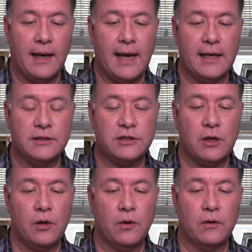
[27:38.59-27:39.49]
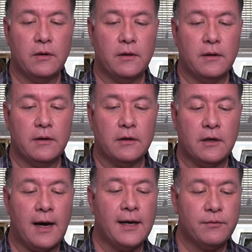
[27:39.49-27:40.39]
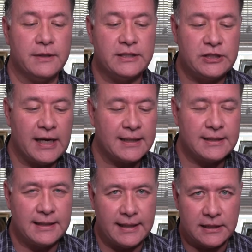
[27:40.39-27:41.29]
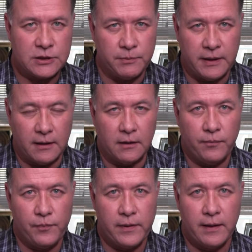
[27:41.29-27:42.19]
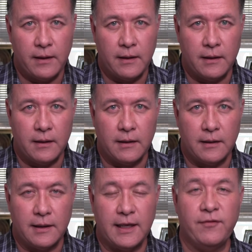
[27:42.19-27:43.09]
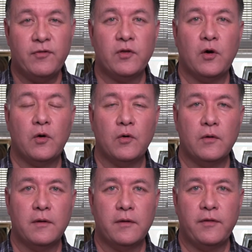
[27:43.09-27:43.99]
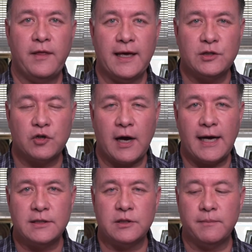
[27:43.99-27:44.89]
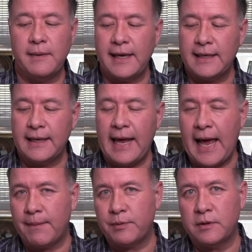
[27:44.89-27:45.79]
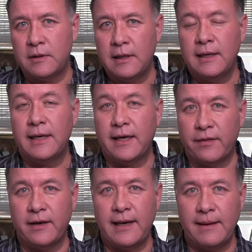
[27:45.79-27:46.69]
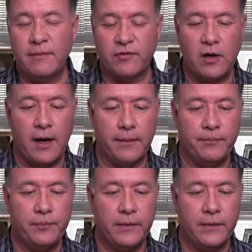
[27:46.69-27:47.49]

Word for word: And so God rejected Ishmael, even though they tried to make it happen in the name of God.